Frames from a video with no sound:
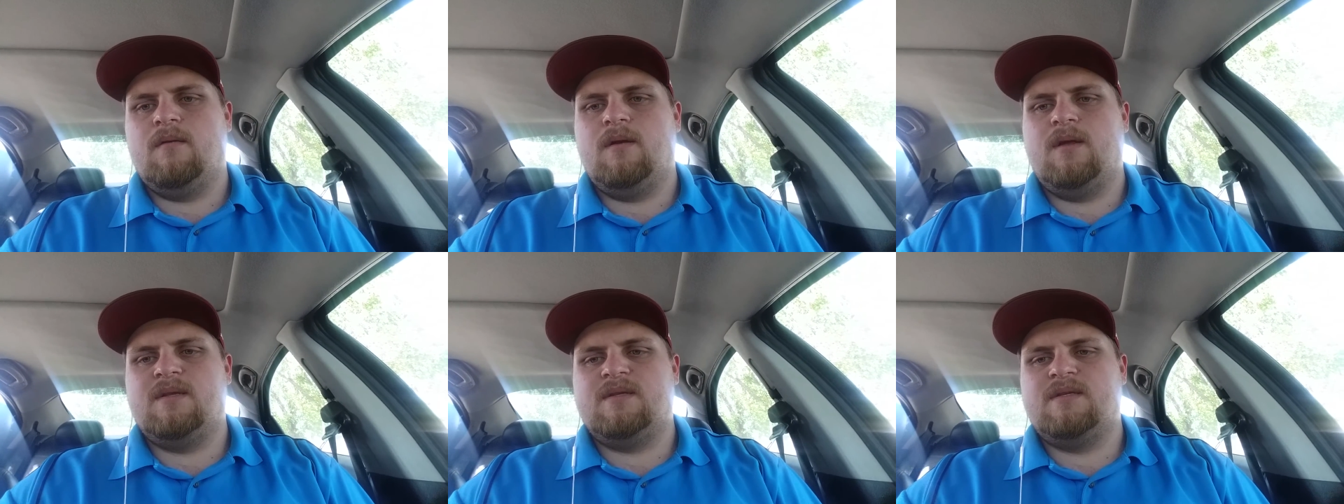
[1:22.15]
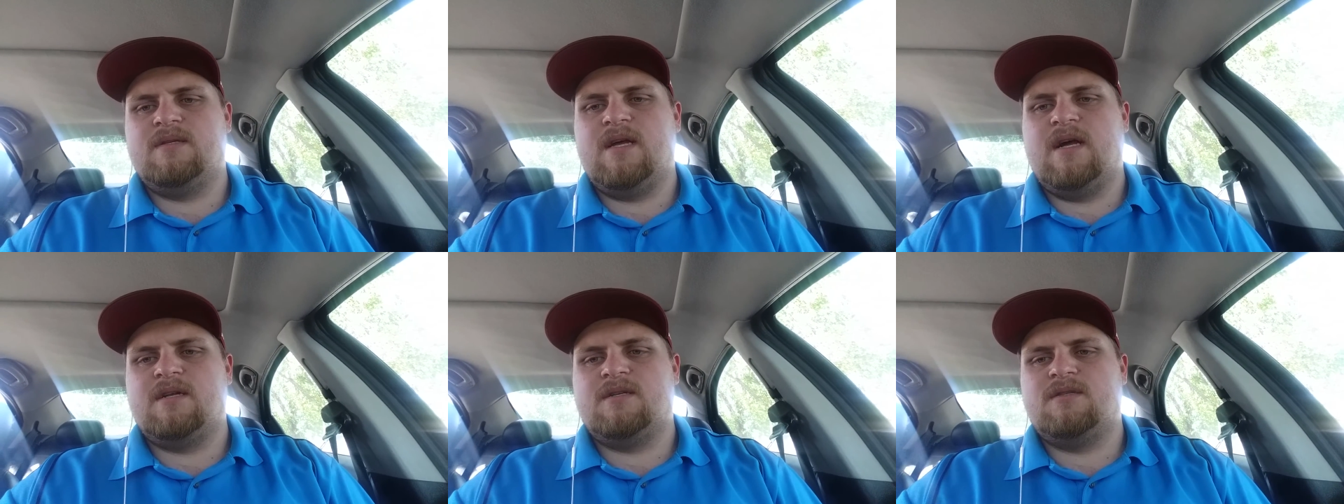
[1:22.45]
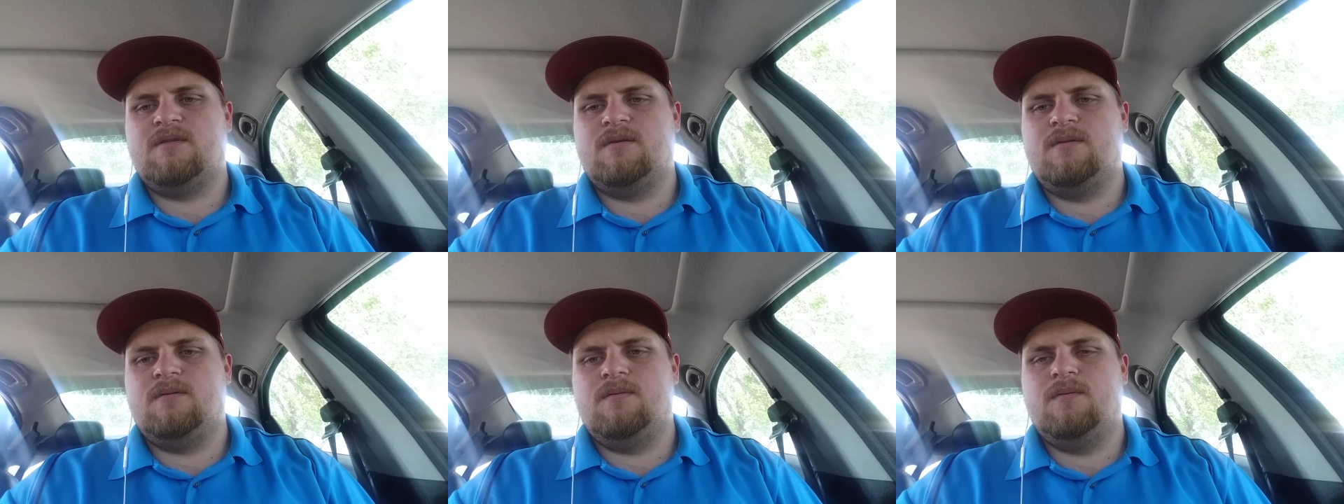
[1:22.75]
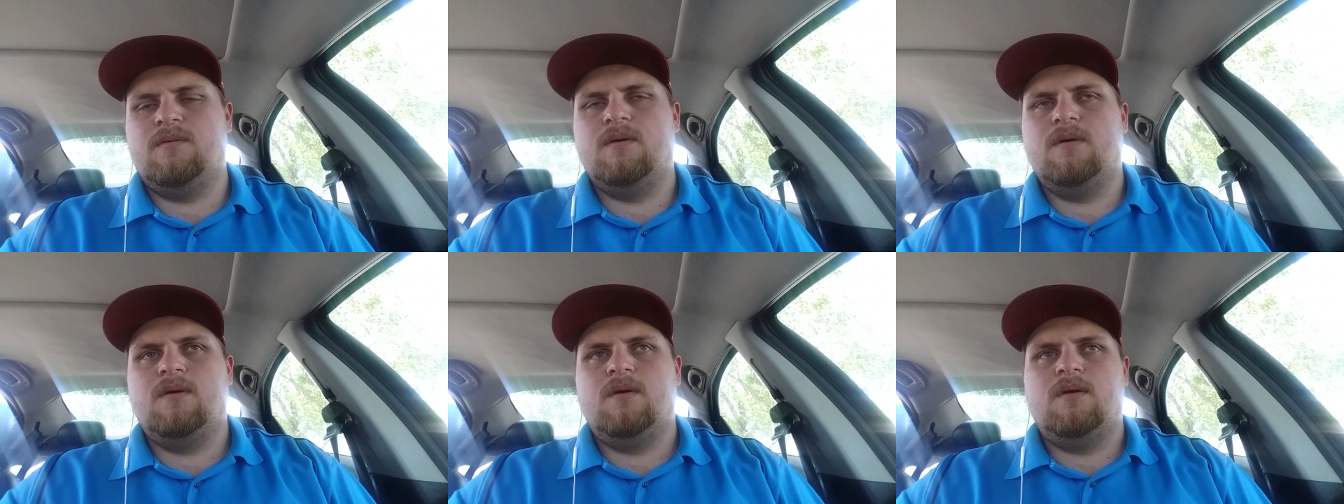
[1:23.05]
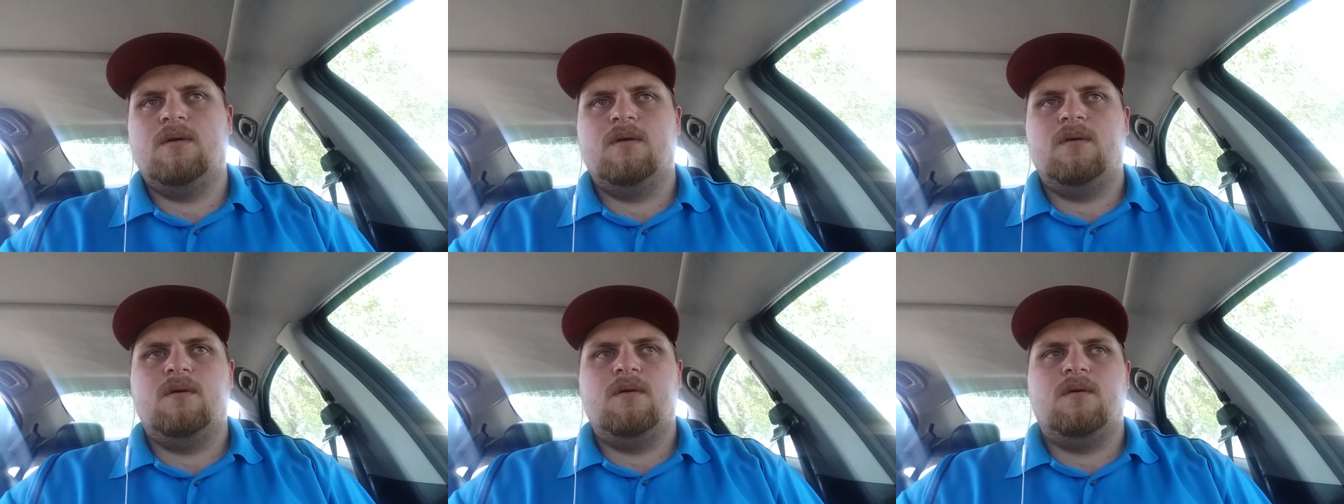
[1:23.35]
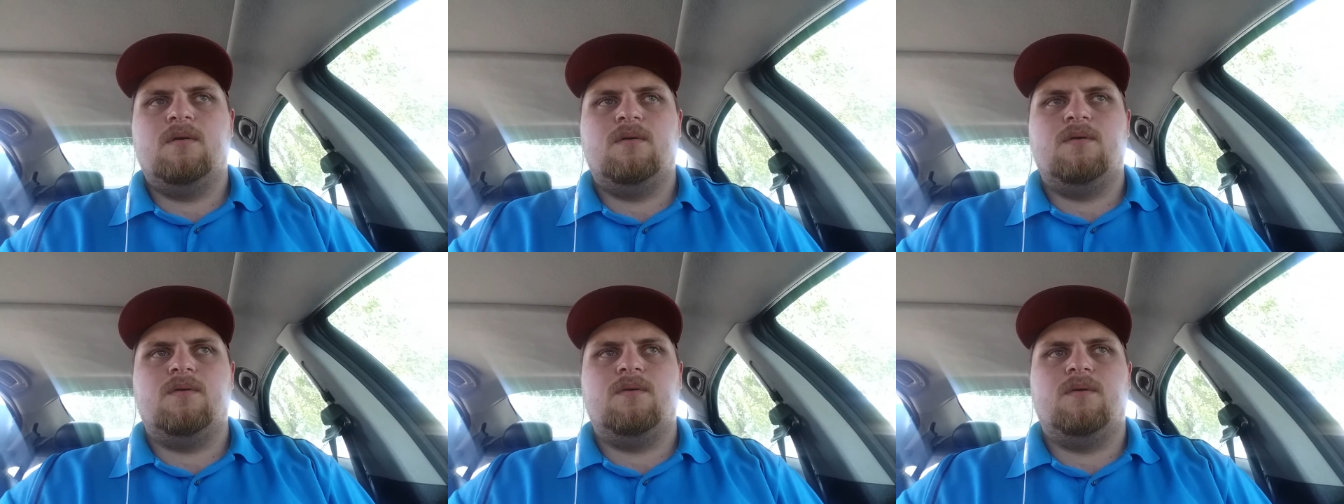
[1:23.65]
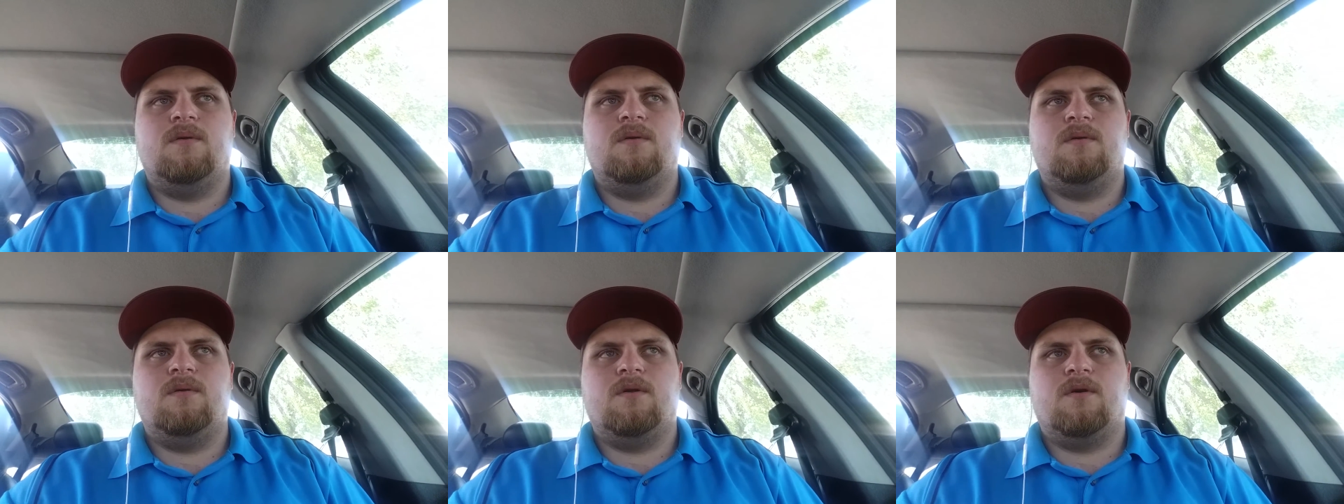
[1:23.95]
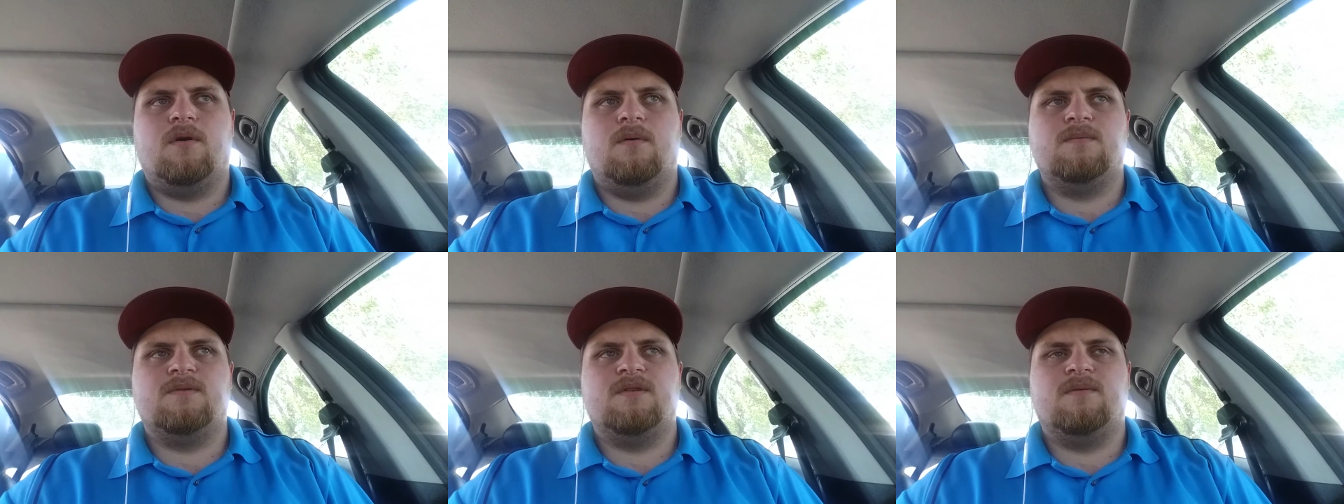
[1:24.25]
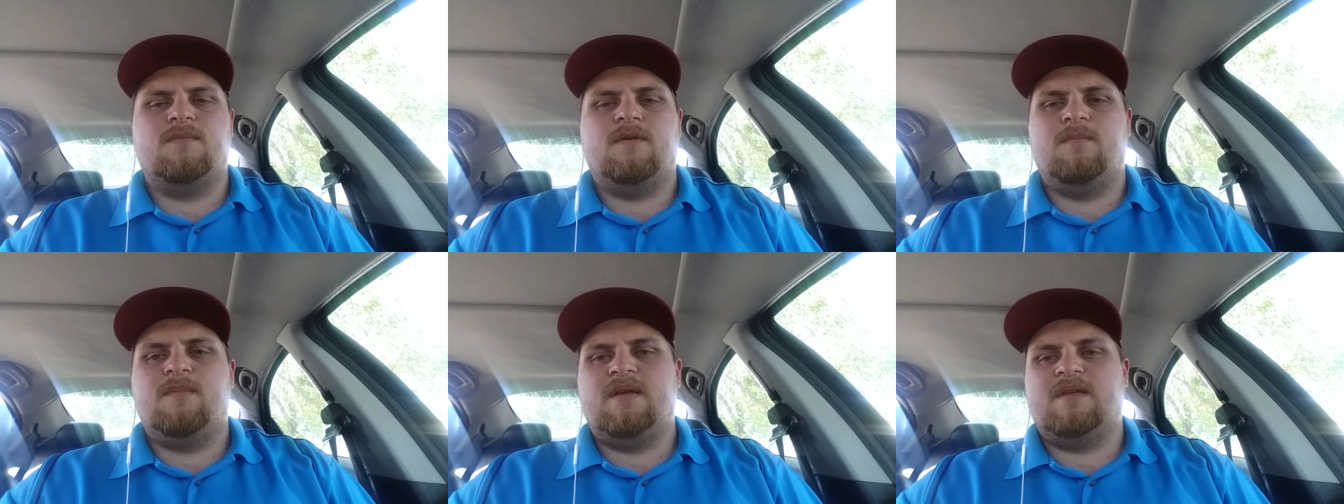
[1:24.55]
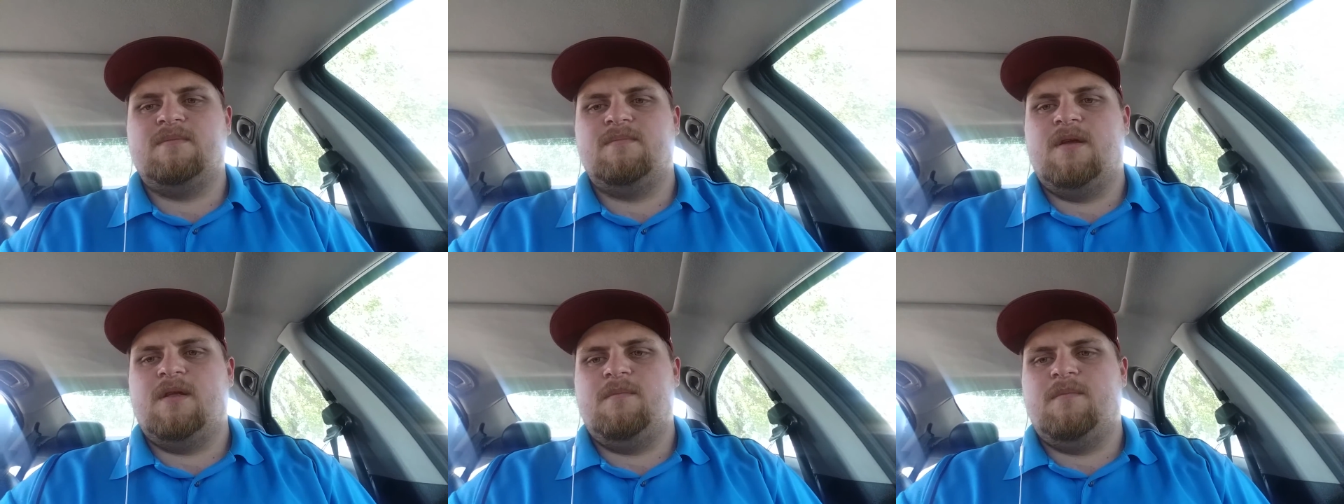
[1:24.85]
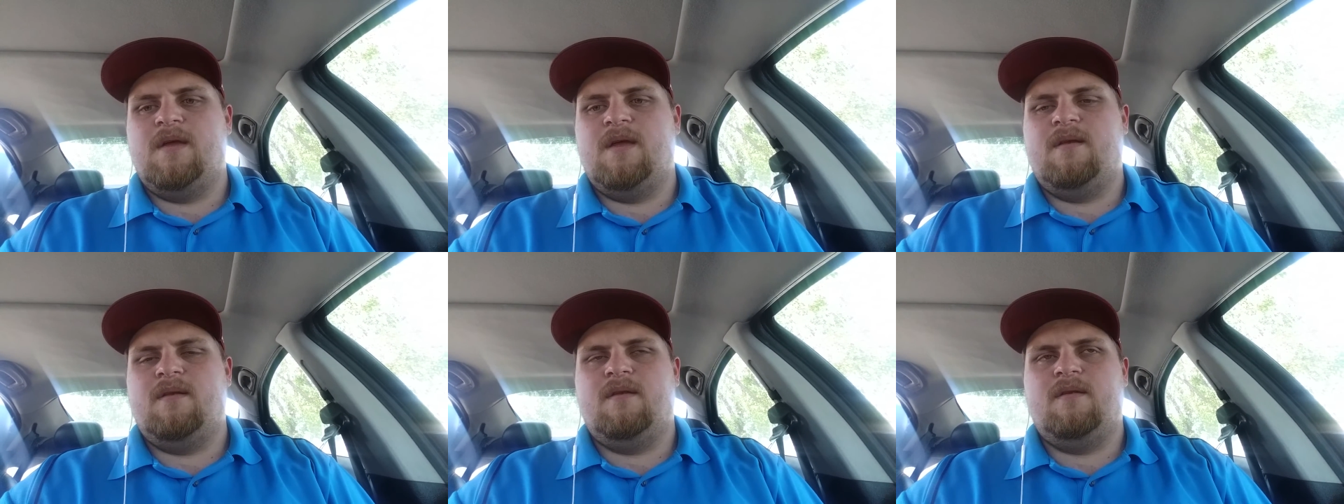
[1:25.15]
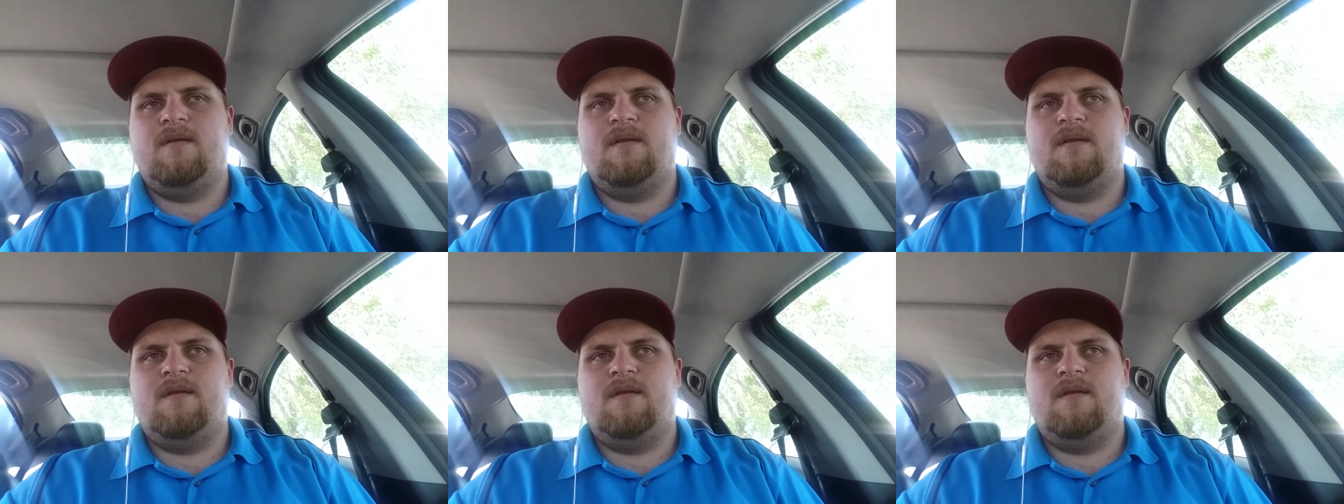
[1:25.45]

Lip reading: It's attached to the chromosome that makes men men,